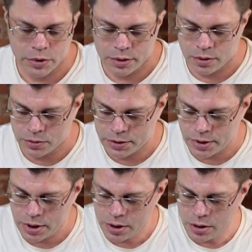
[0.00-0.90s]
Those
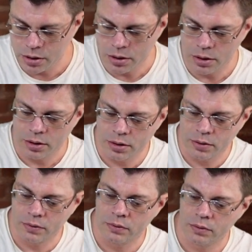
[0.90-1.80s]
there.
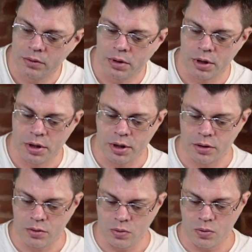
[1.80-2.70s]
A
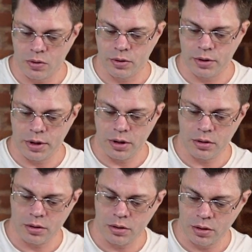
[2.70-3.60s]
cord
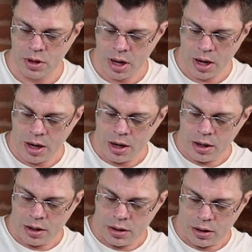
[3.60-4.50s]
here.
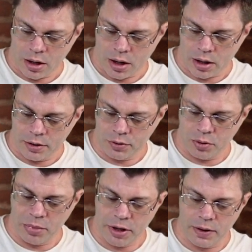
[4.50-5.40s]
This
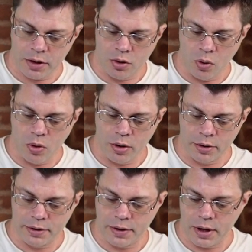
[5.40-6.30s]
would be the
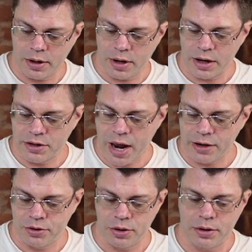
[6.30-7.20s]
cord that
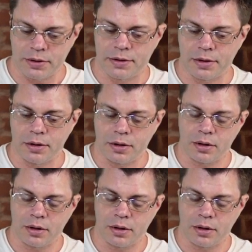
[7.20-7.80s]
attaches